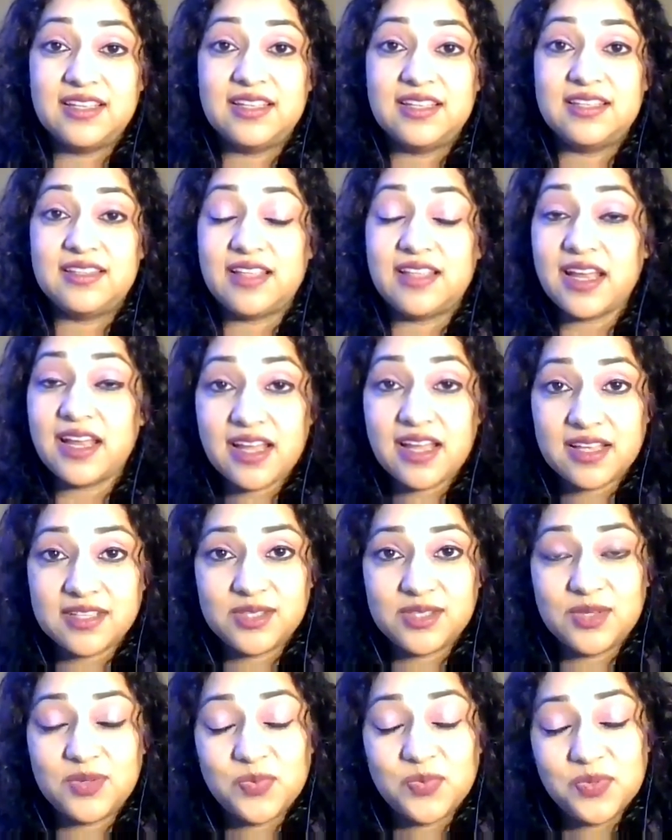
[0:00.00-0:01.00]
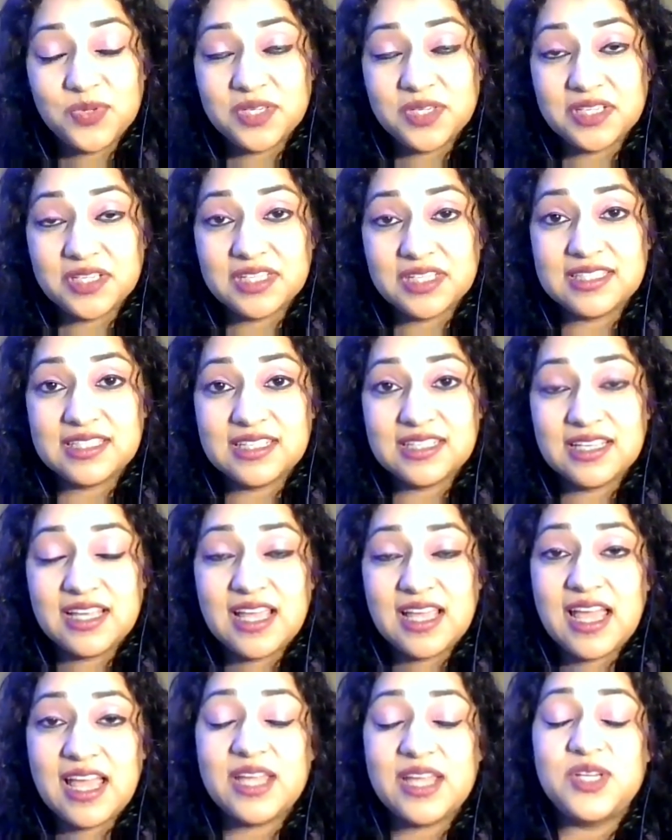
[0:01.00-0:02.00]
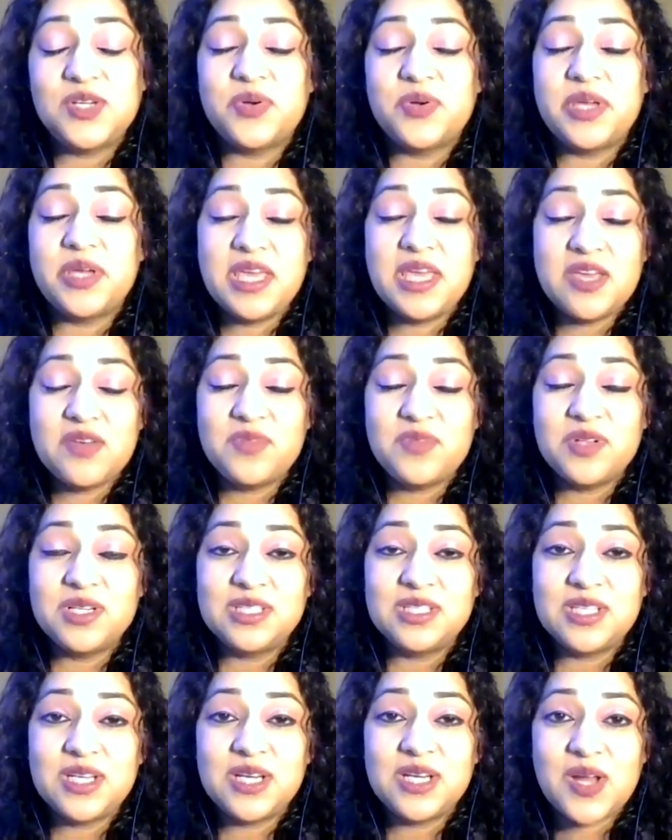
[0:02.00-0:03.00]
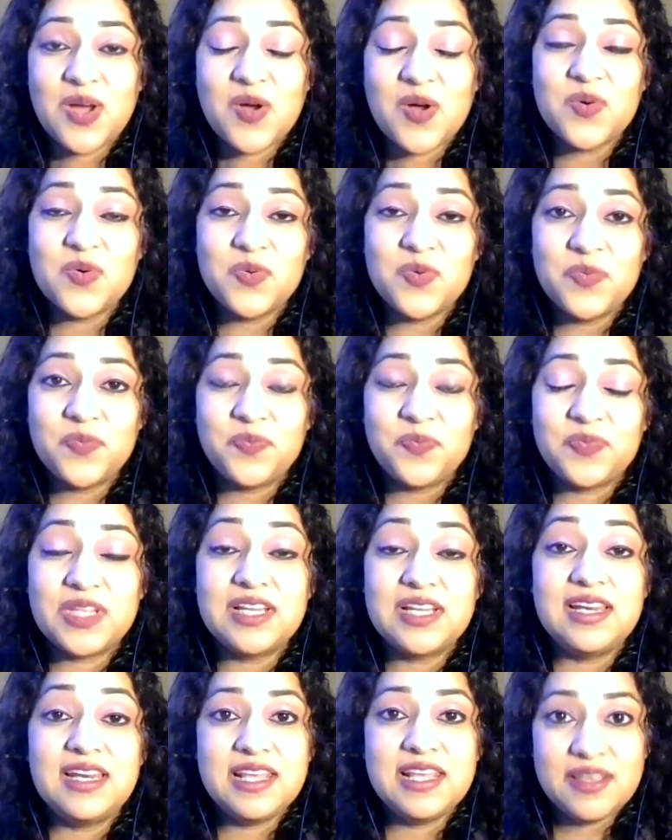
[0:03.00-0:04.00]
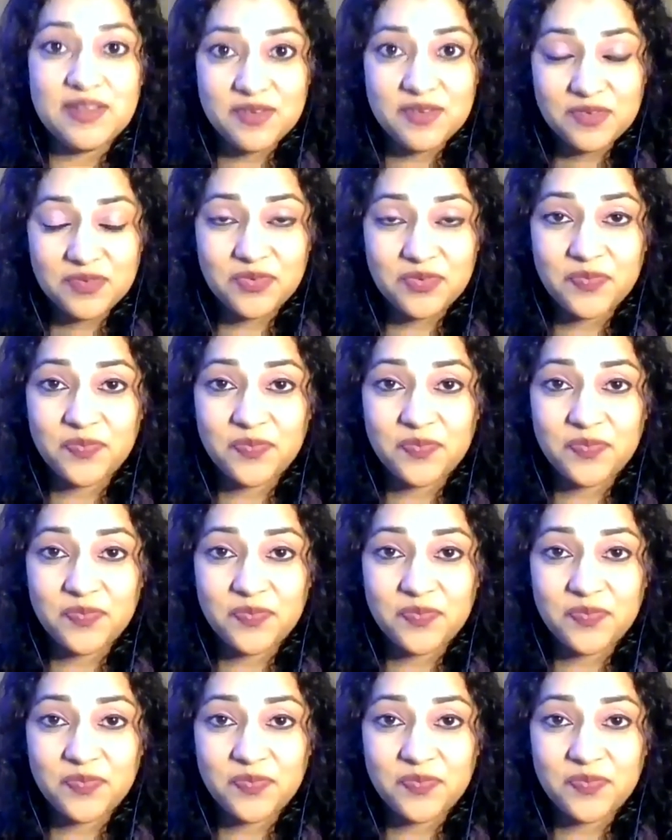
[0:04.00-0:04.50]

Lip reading: that hasn't worked. And you're able to now live